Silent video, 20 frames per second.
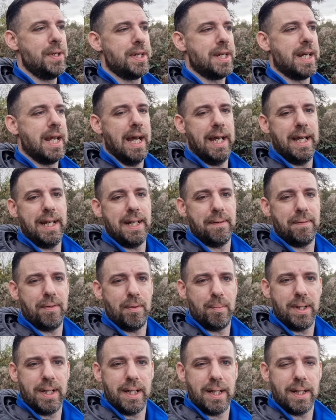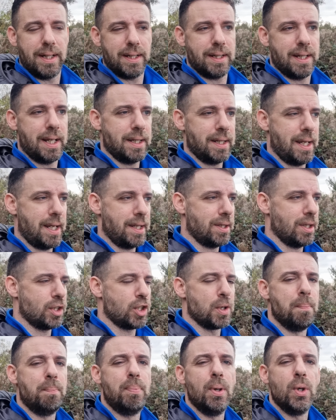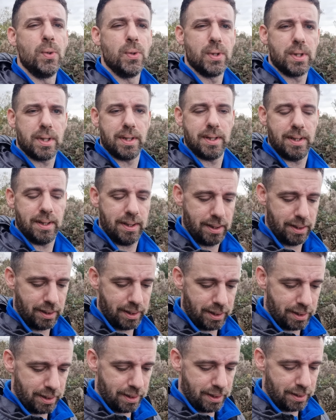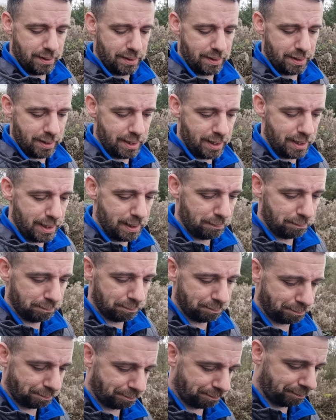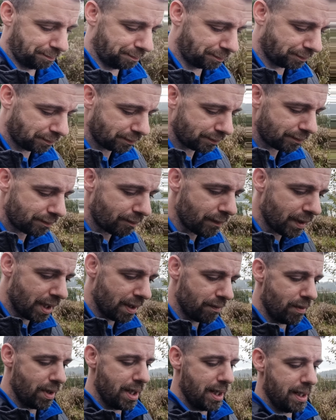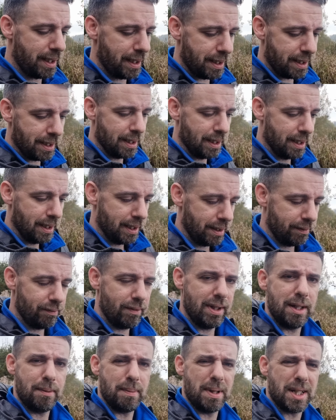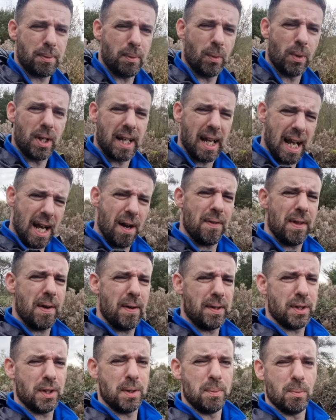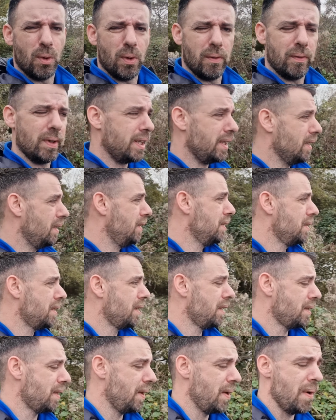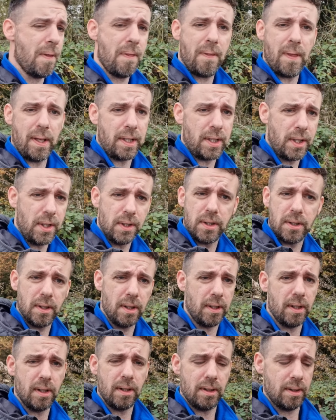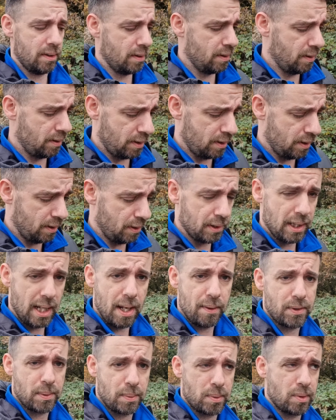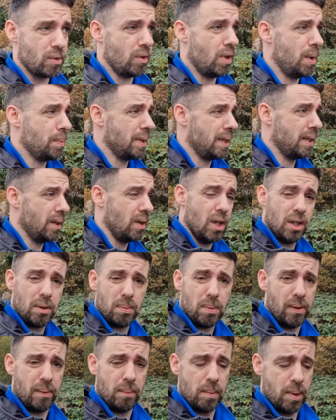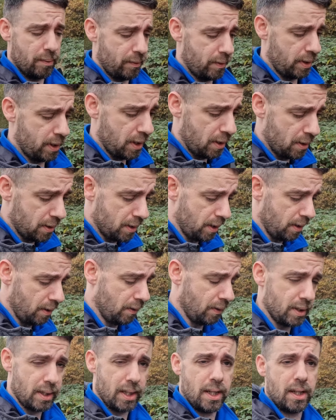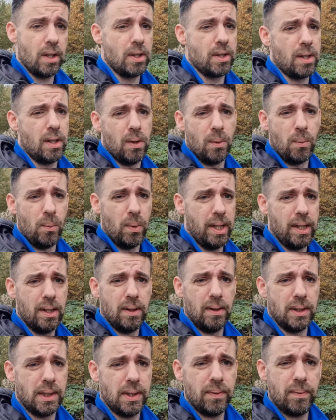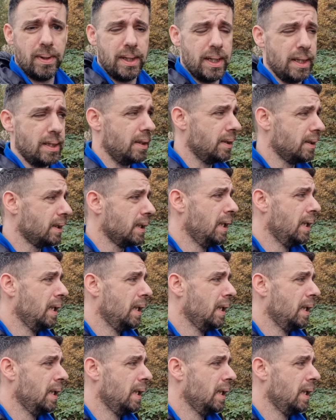gain for me, and it's such a boost, you know. It really makes me want to get out there and do more videos. So thank you to those that have subscribed and liked my videos. Honestly, it goes a long way, guys. It really does.